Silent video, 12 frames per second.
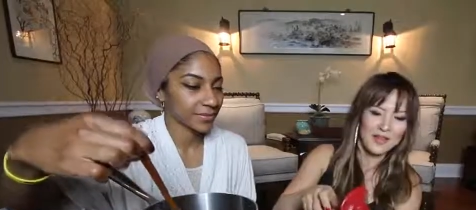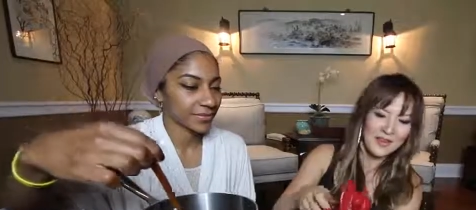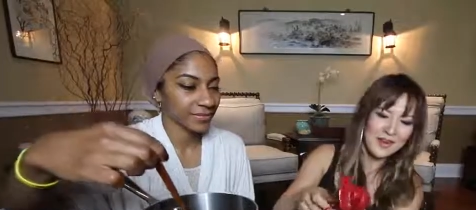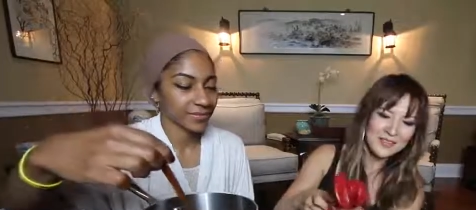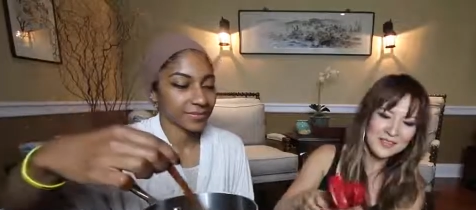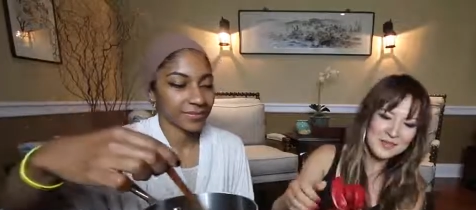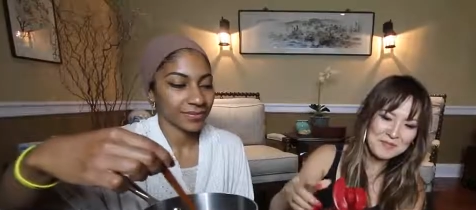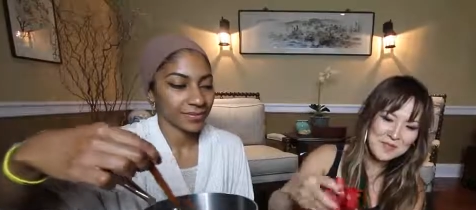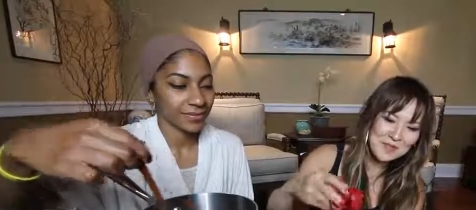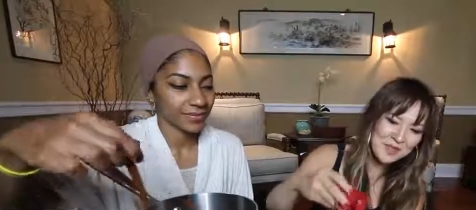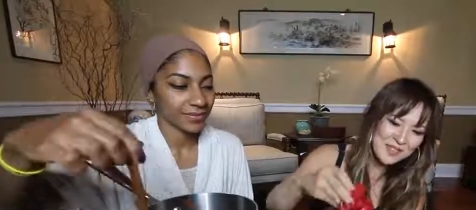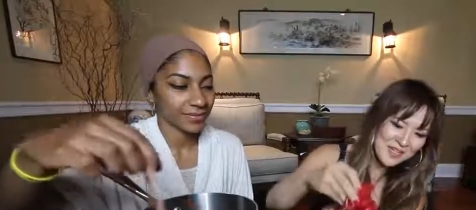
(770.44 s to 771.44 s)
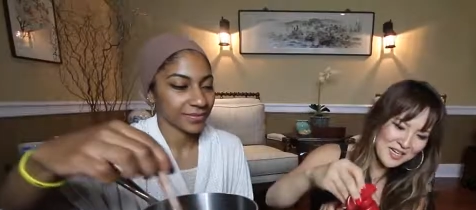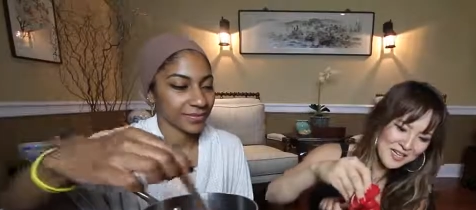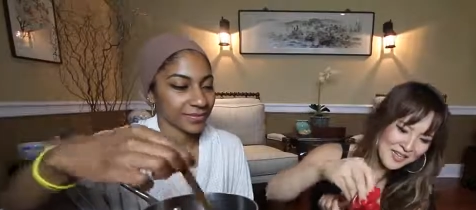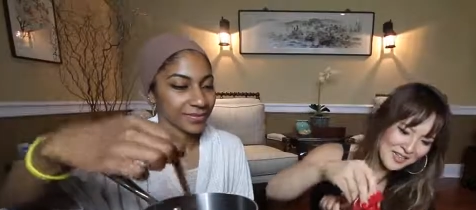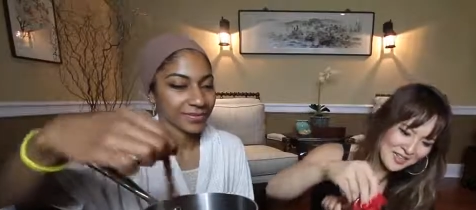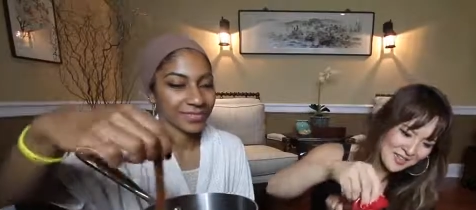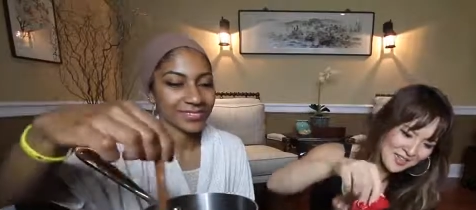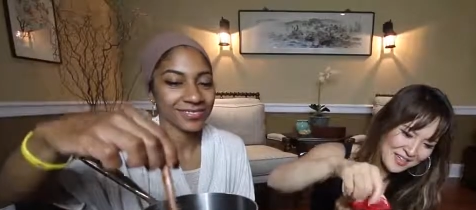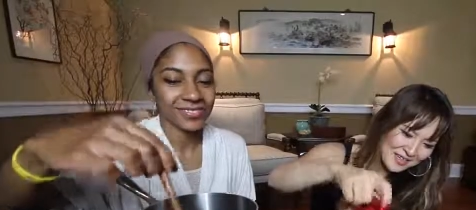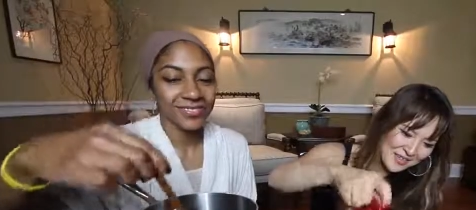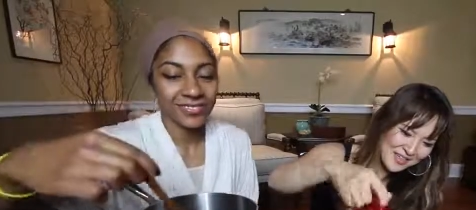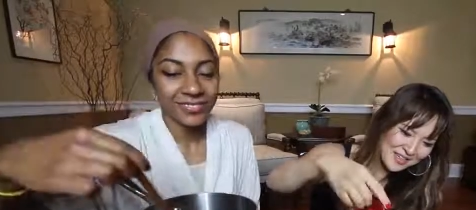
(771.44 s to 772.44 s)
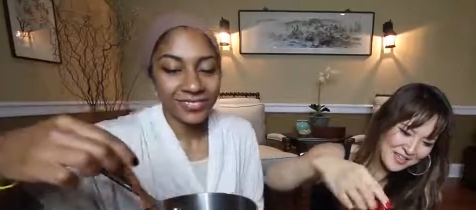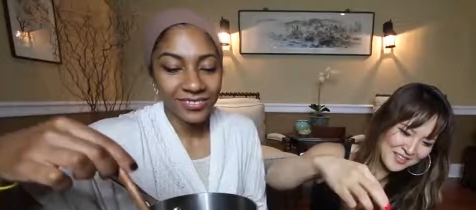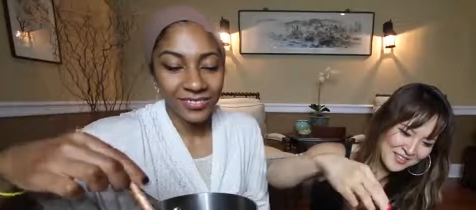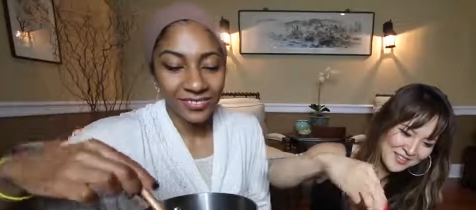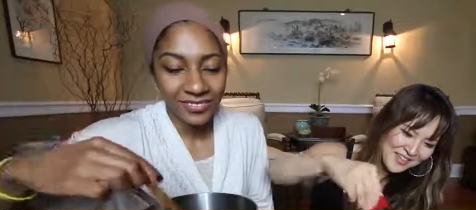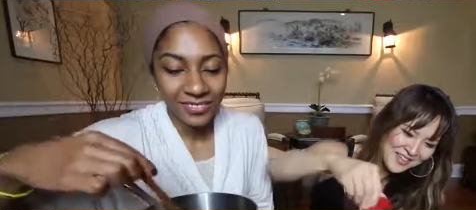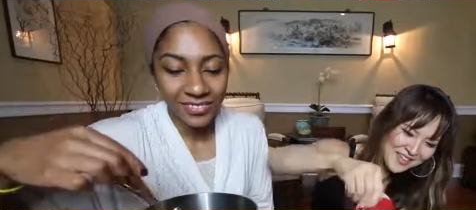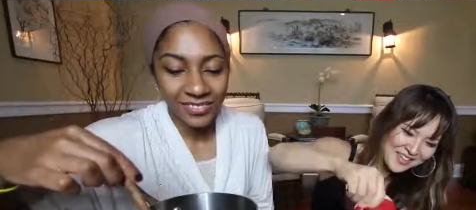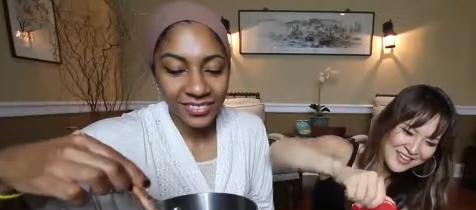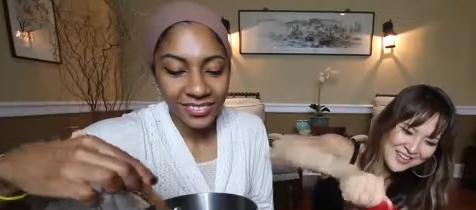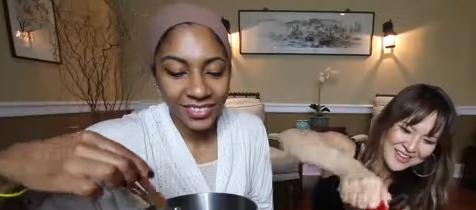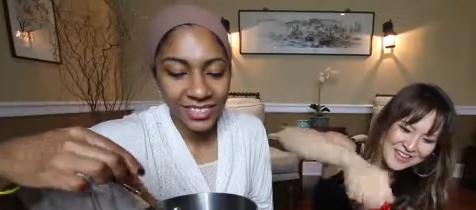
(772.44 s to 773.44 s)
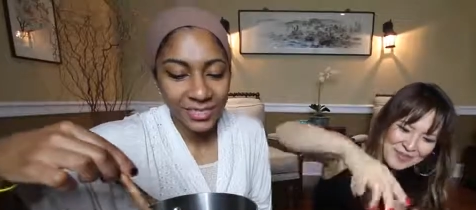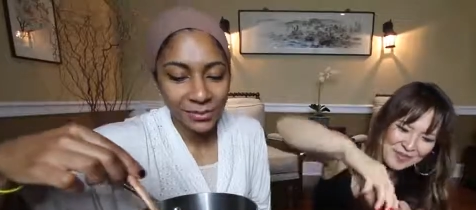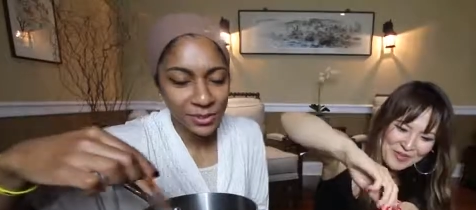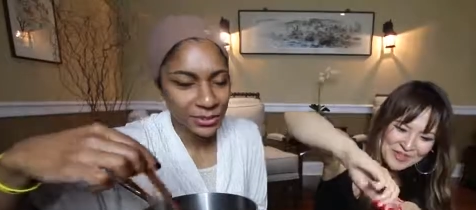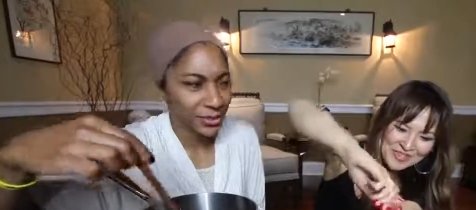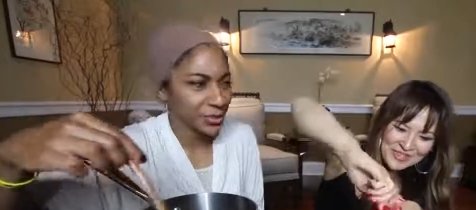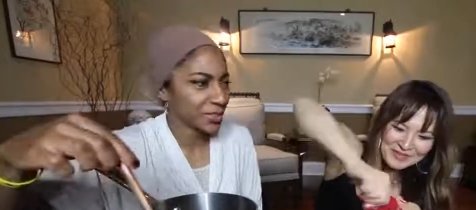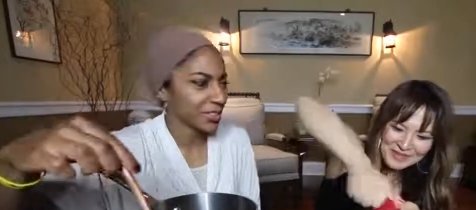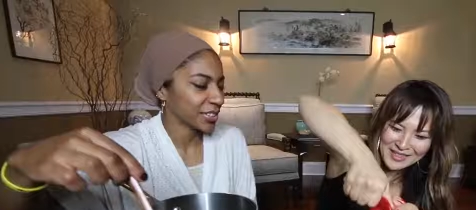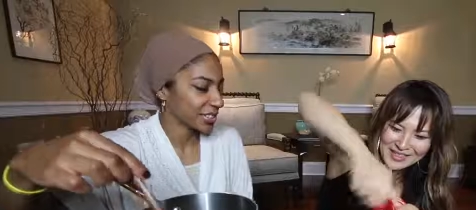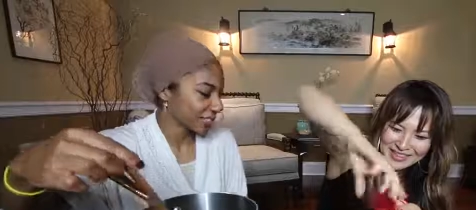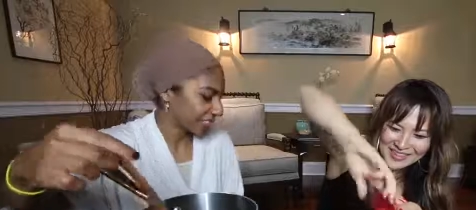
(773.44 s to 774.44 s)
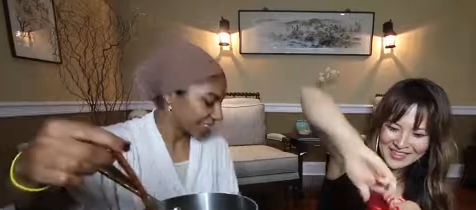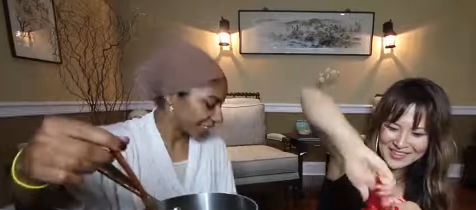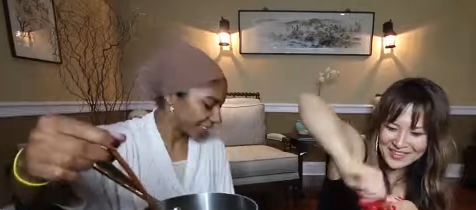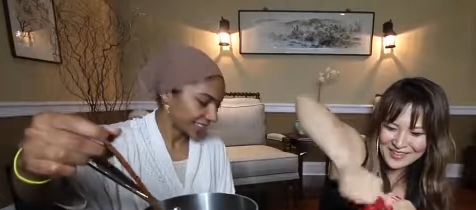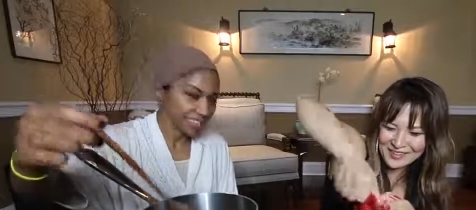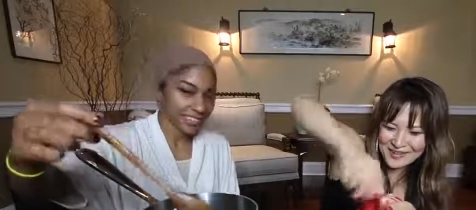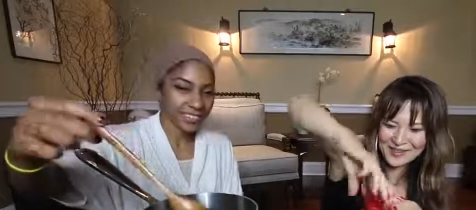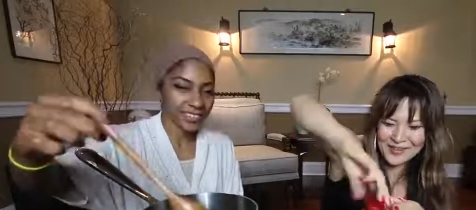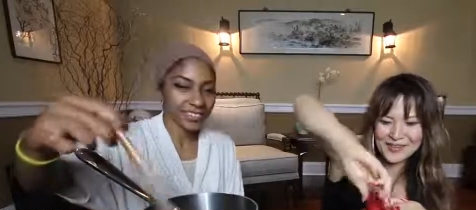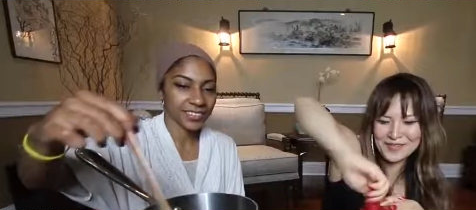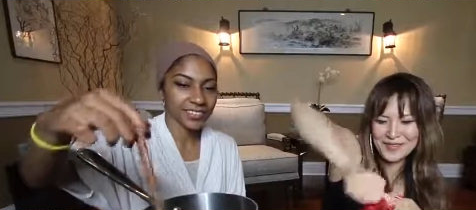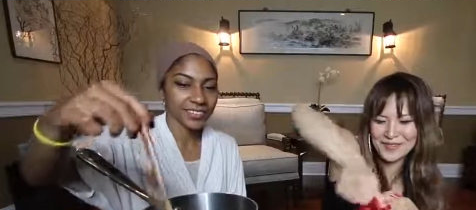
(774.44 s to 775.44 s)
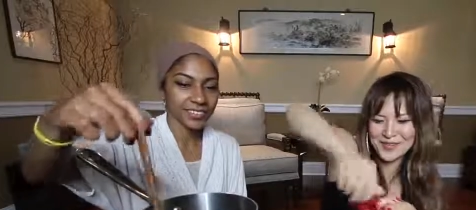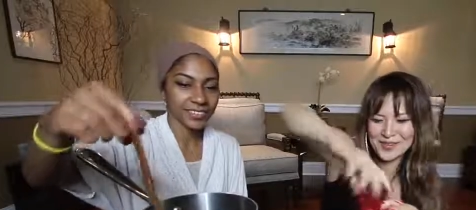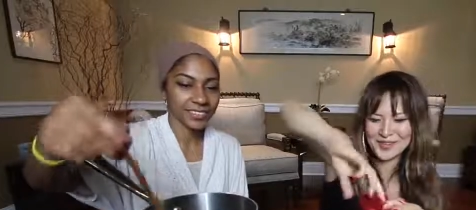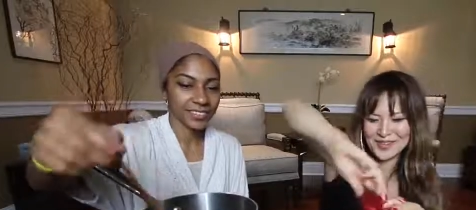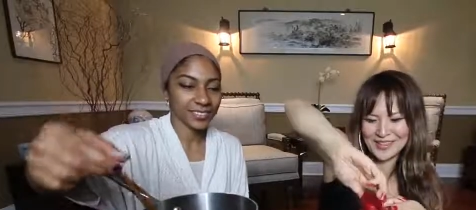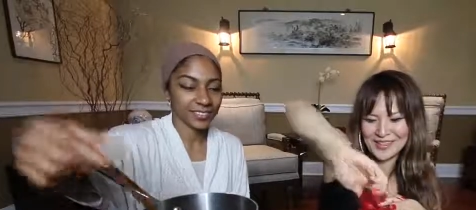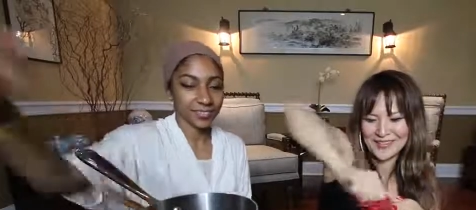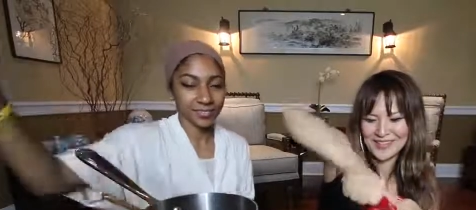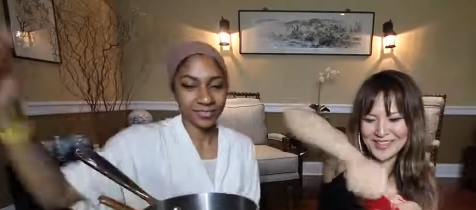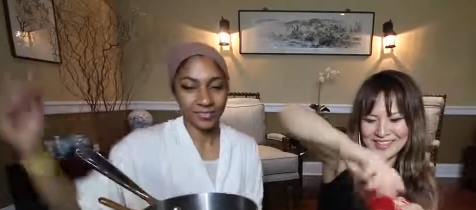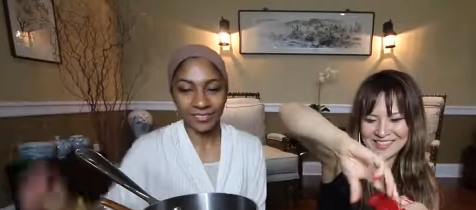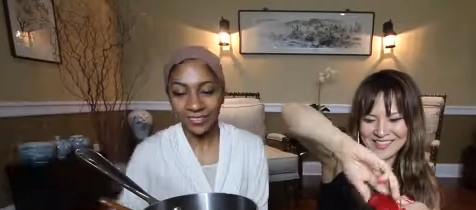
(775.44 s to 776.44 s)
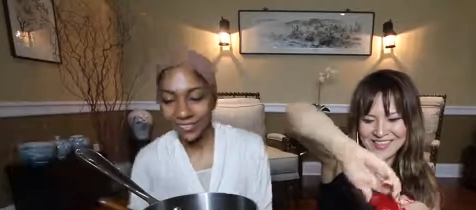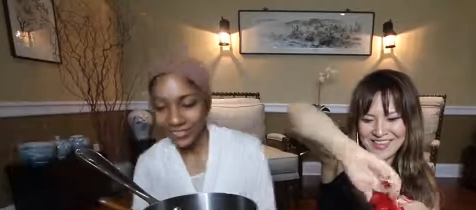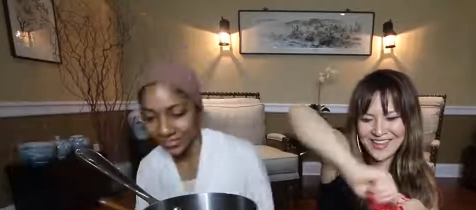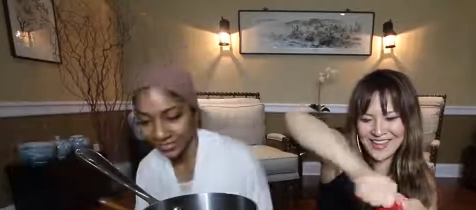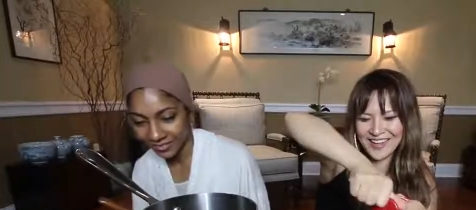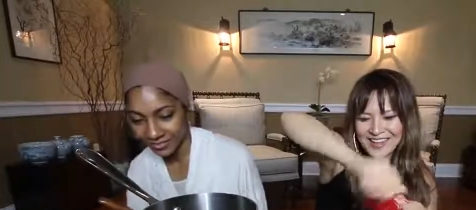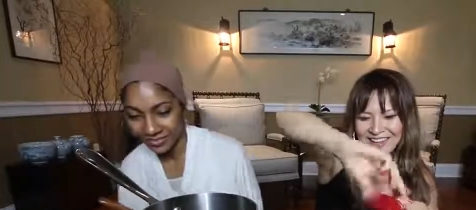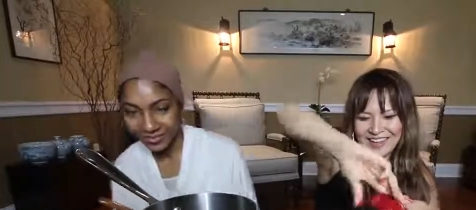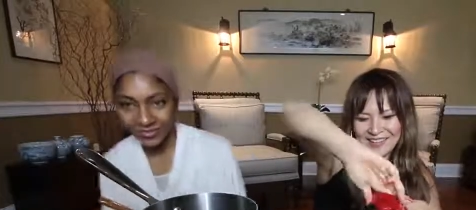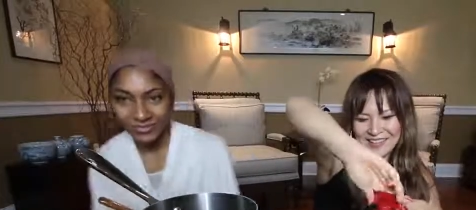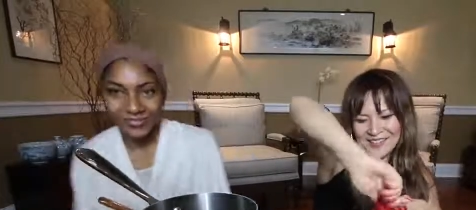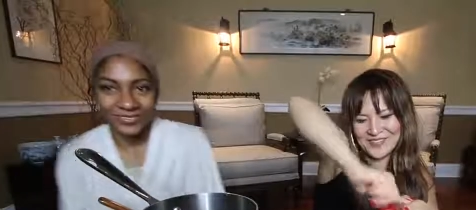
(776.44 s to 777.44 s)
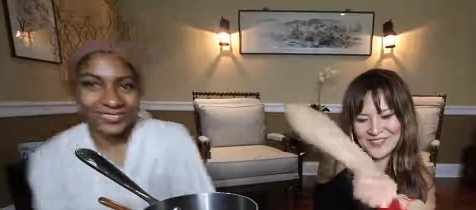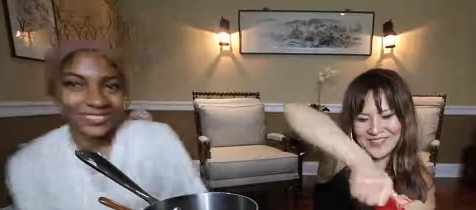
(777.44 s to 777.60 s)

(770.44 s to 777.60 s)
Speaker 1: Guys, I am so excited, okay, because I'm always eating my, you know, Korean food, and I'm like, today I have,